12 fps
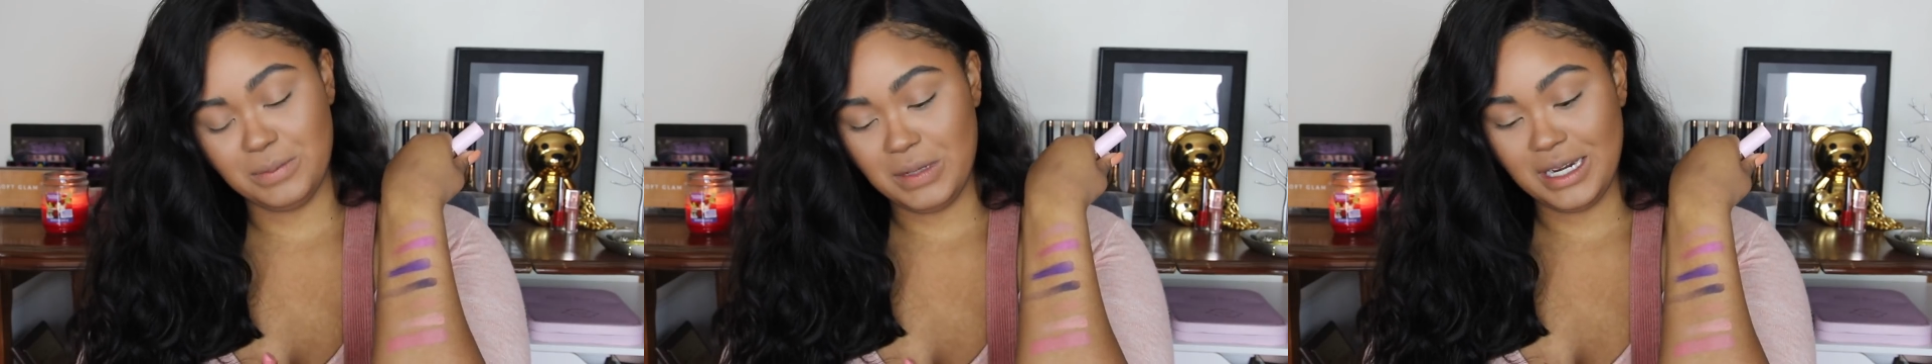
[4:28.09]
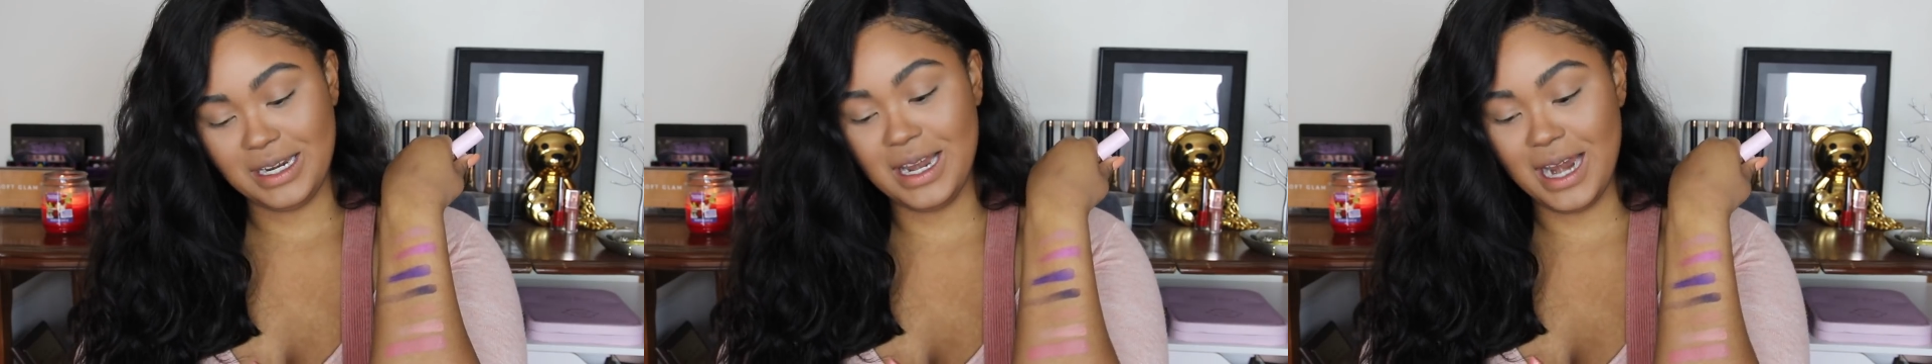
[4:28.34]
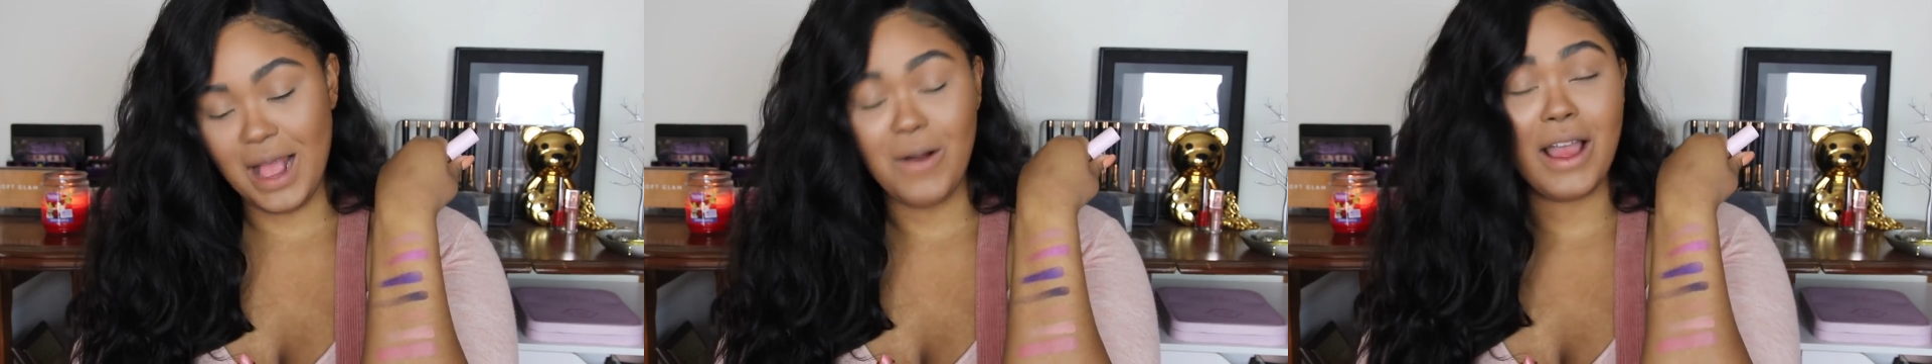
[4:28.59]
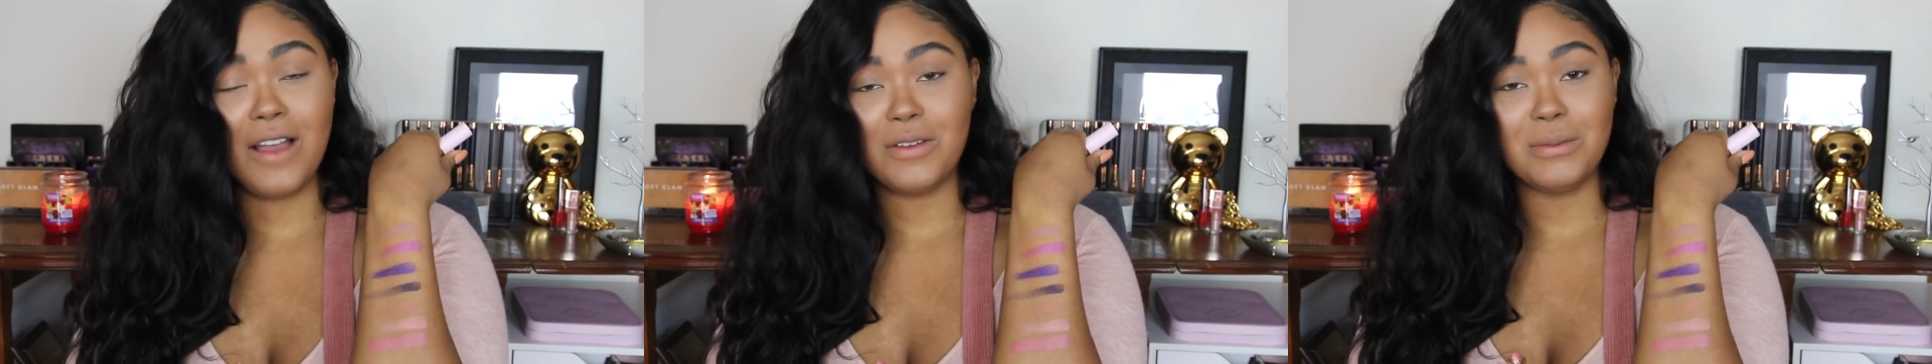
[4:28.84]
but now I
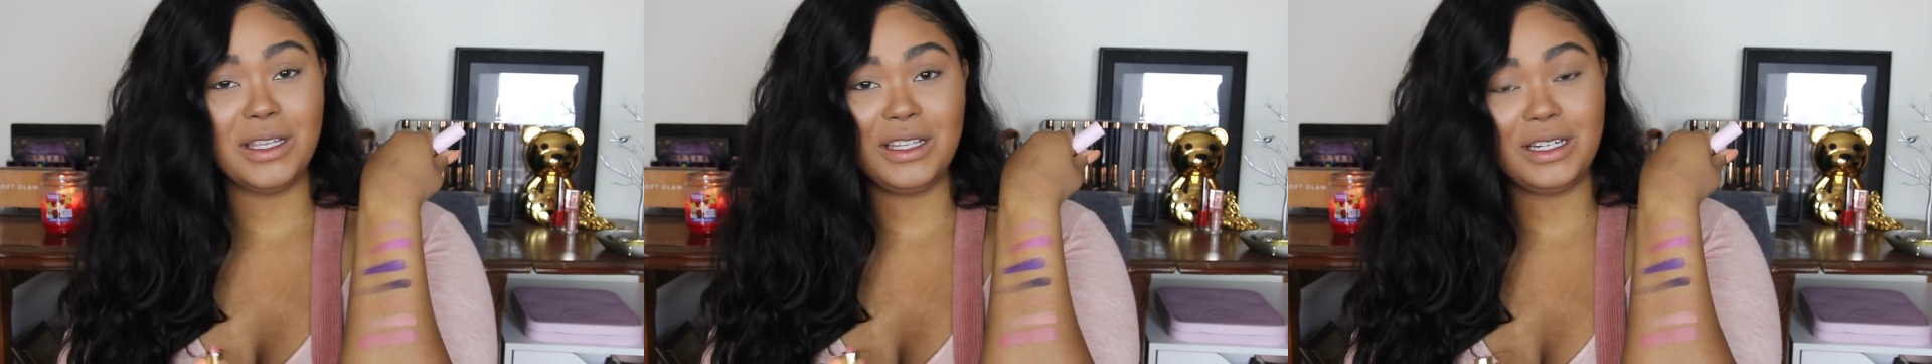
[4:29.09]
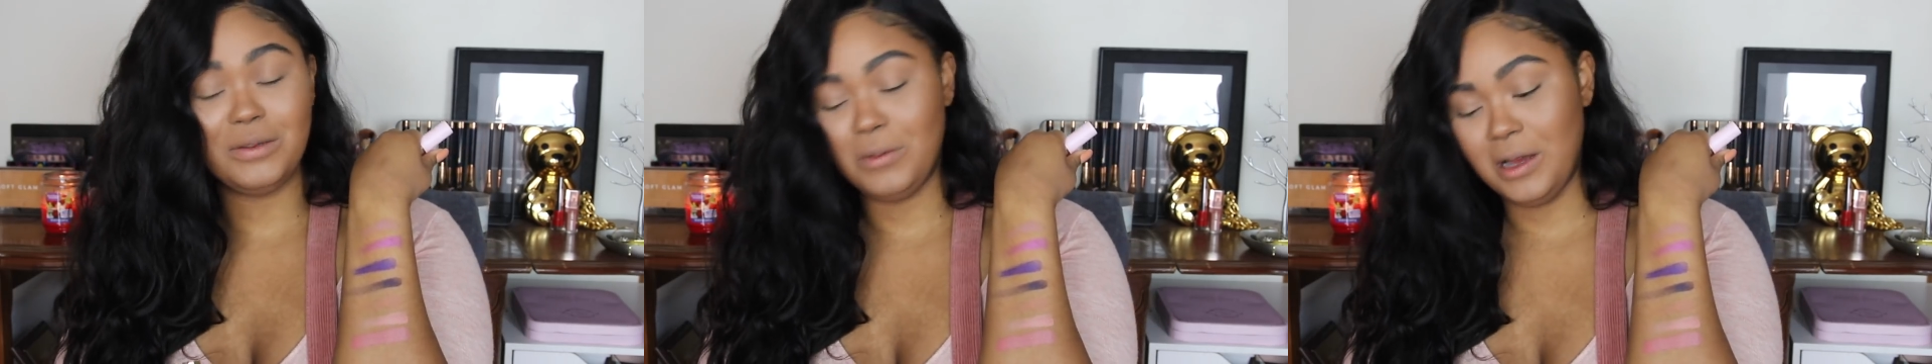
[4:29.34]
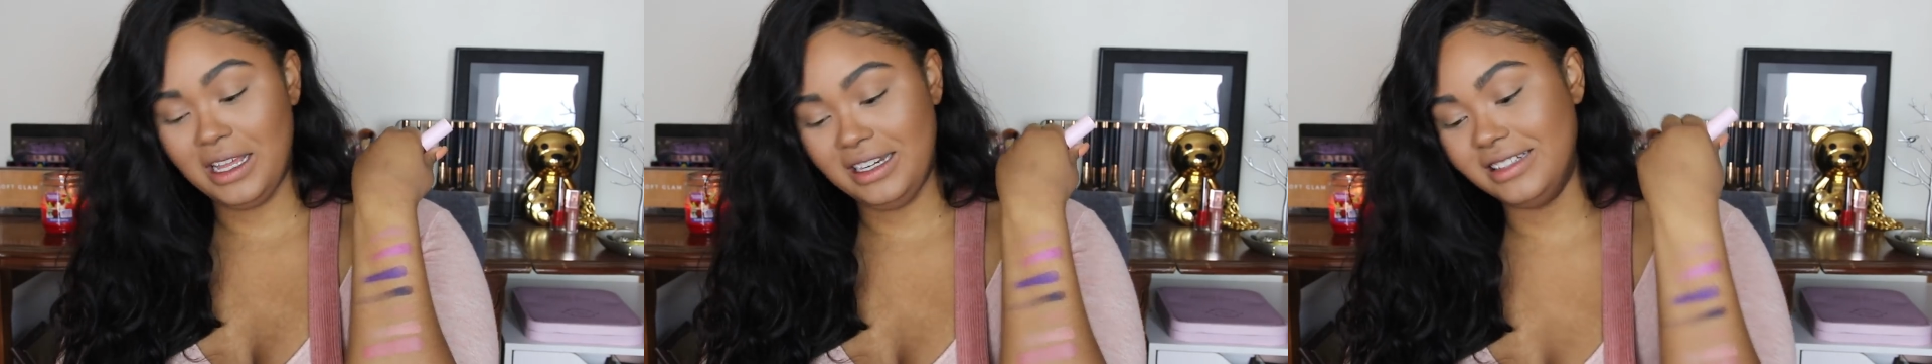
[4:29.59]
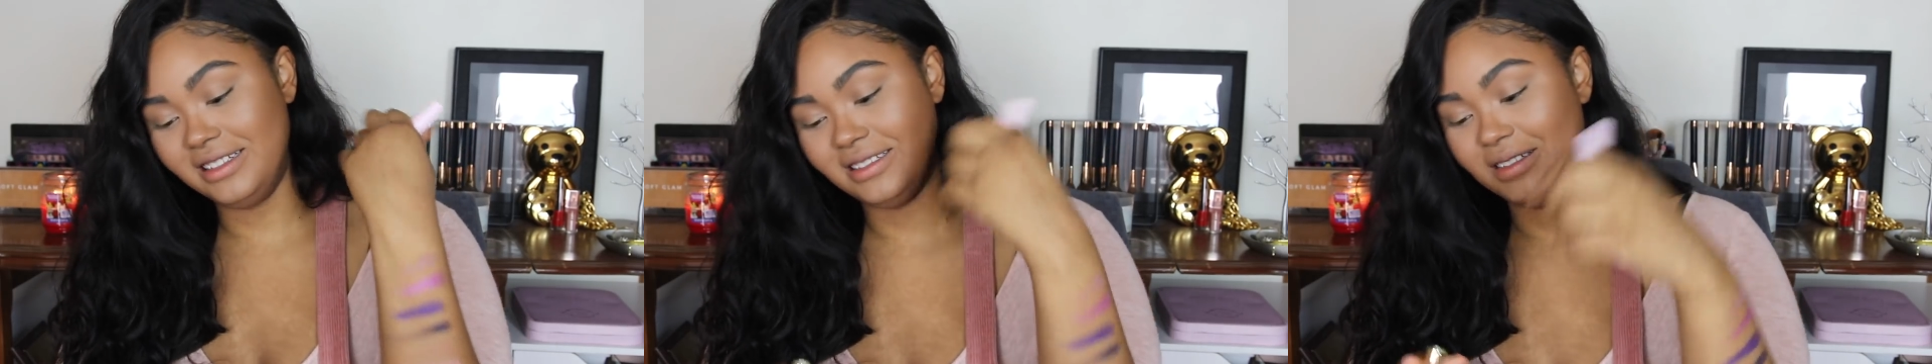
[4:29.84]
have a million and
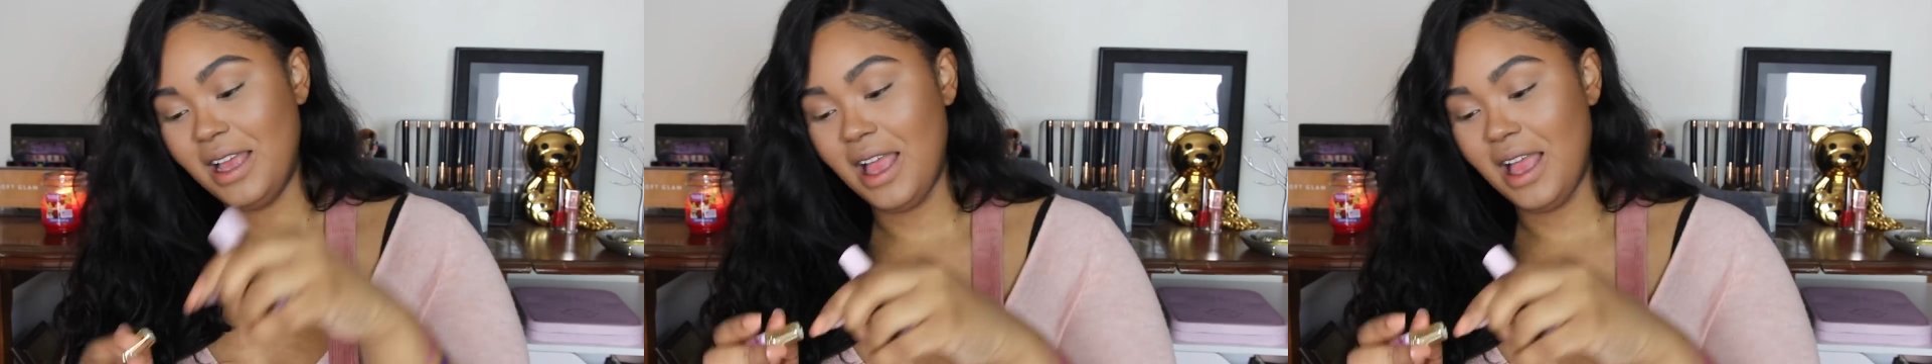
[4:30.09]
one.